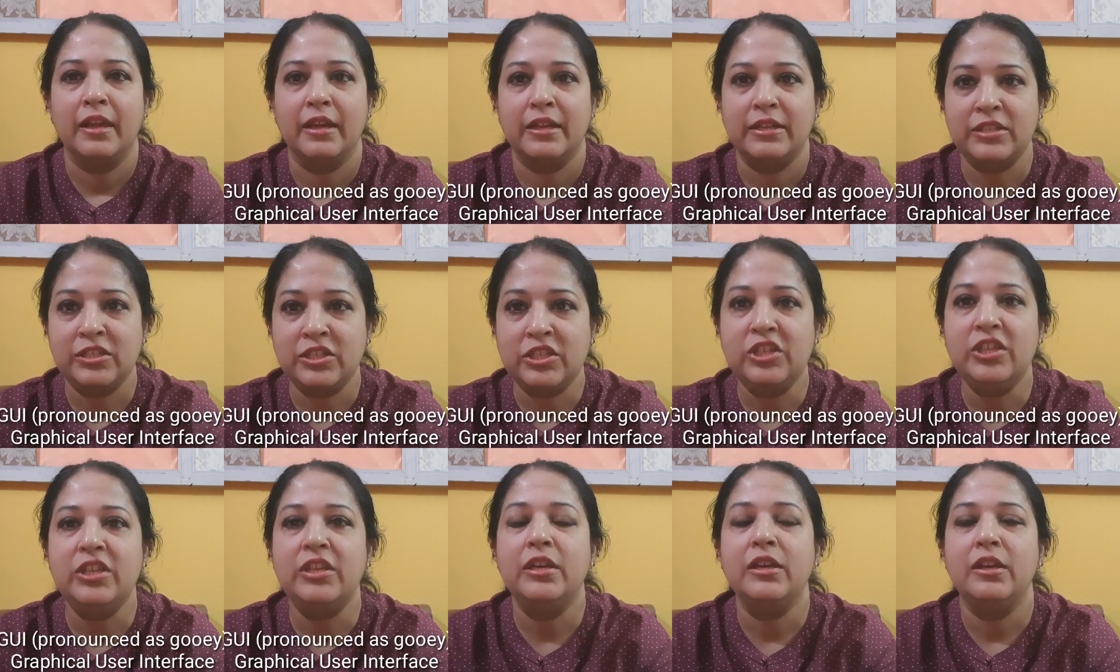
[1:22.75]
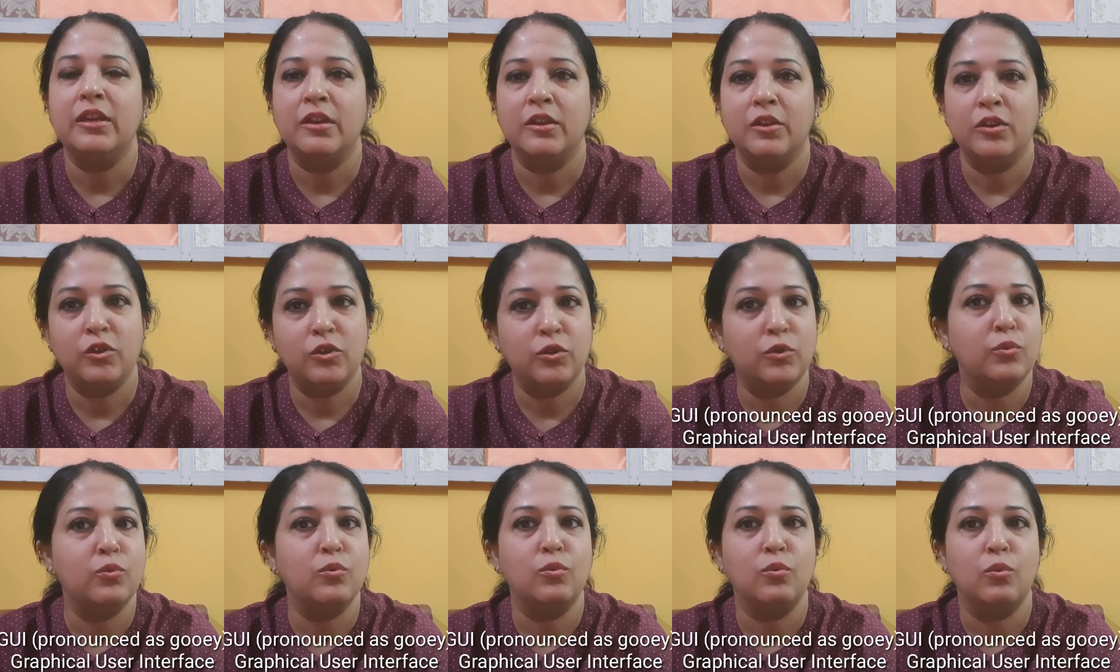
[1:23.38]

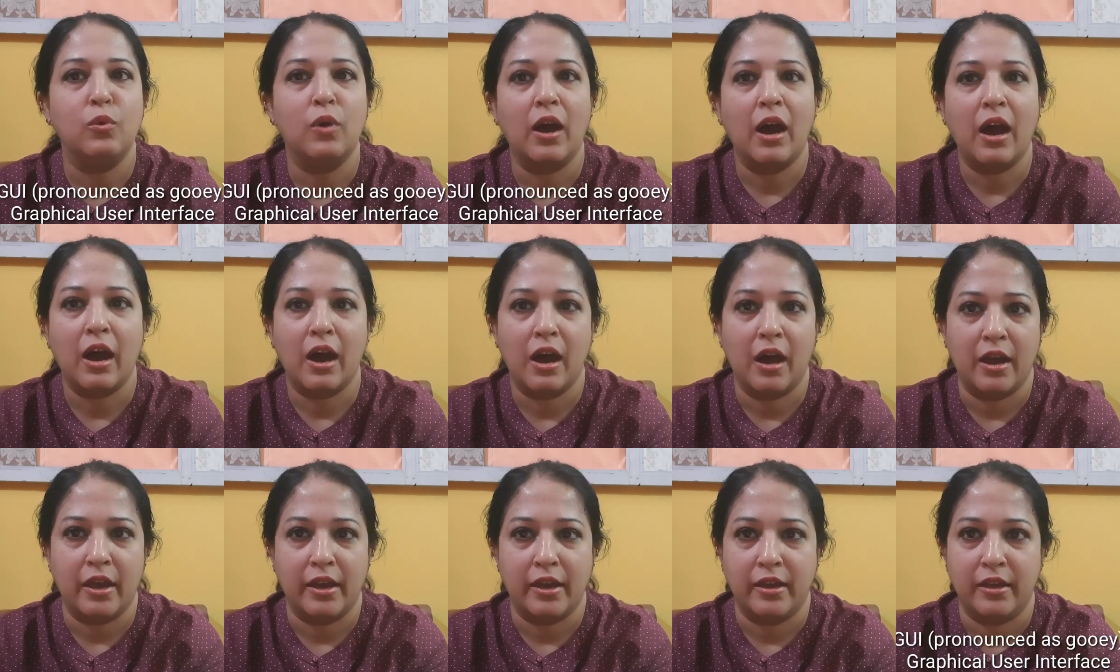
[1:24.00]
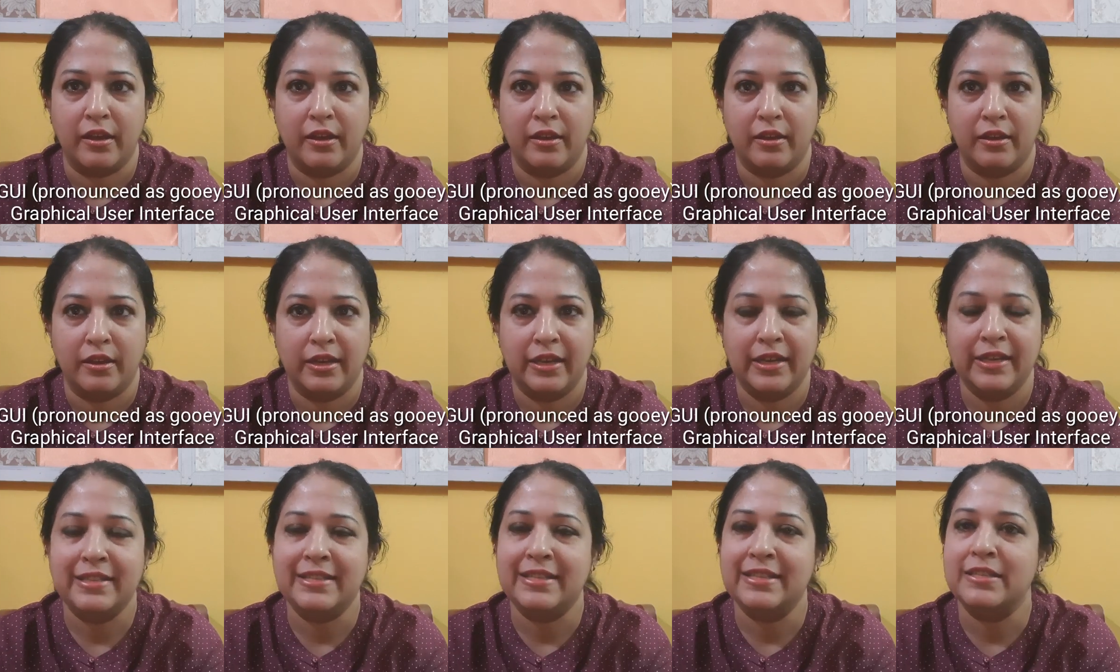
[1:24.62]
GUI.
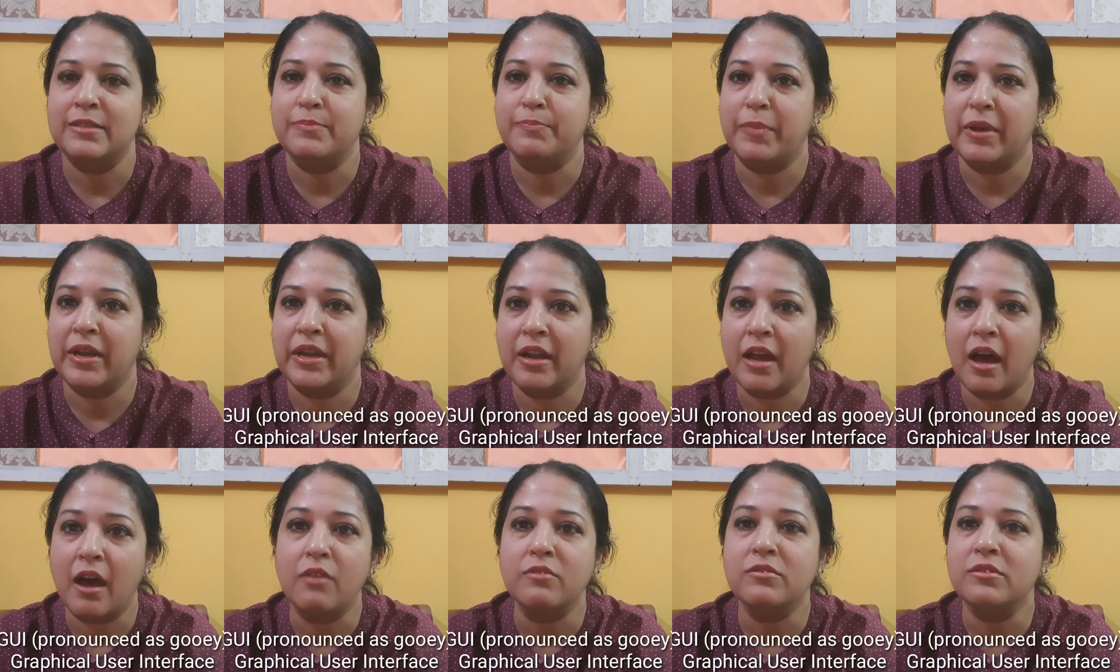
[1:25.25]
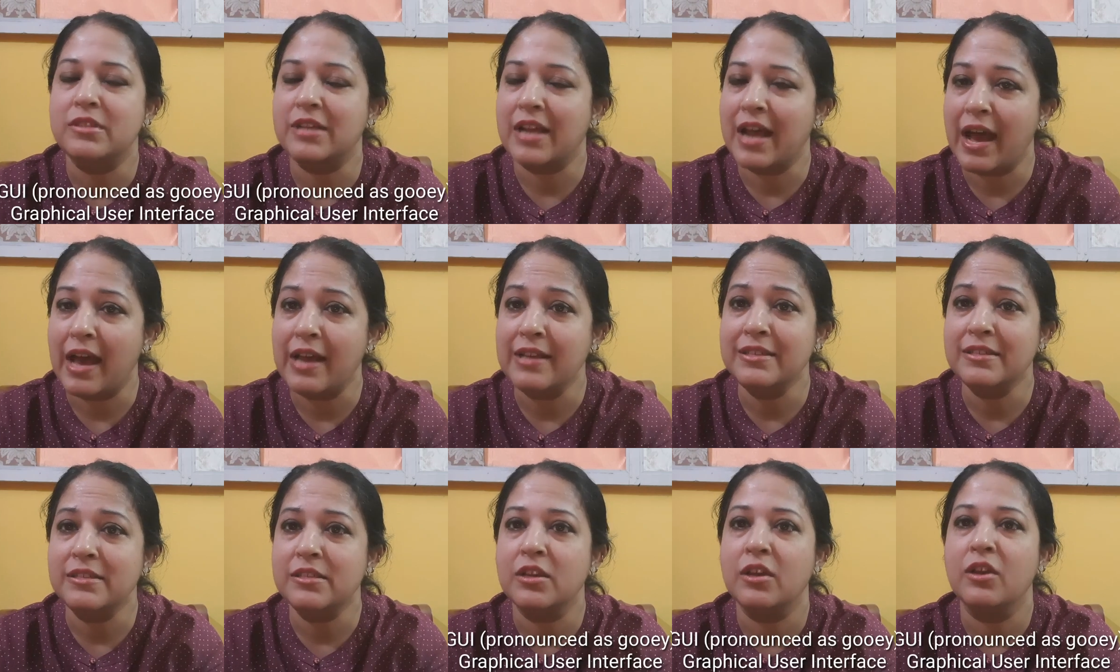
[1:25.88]
It is pronounced
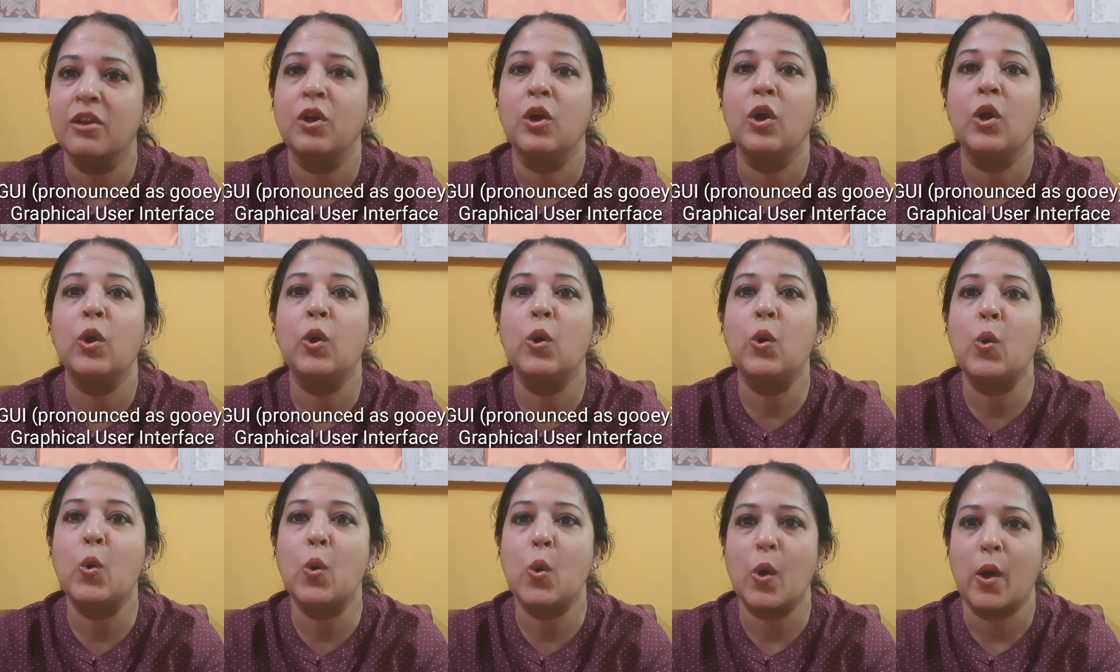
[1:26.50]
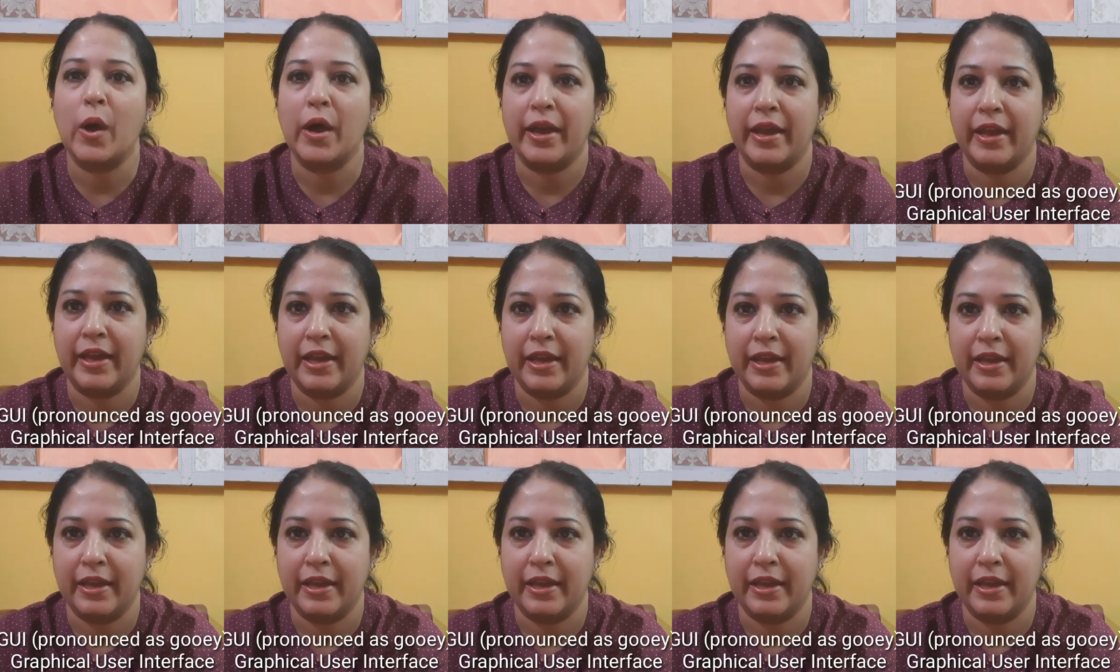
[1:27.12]
as GUI.